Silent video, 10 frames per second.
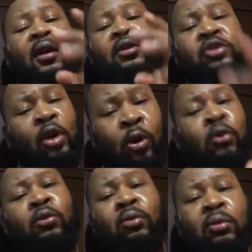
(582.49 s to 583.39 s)

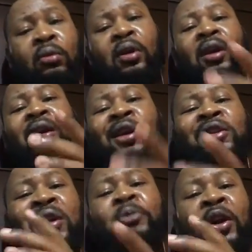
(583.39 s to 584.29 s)
So
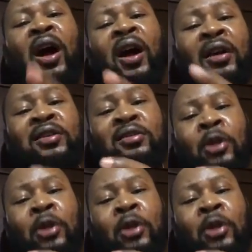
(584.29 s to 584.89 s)
it's up to us,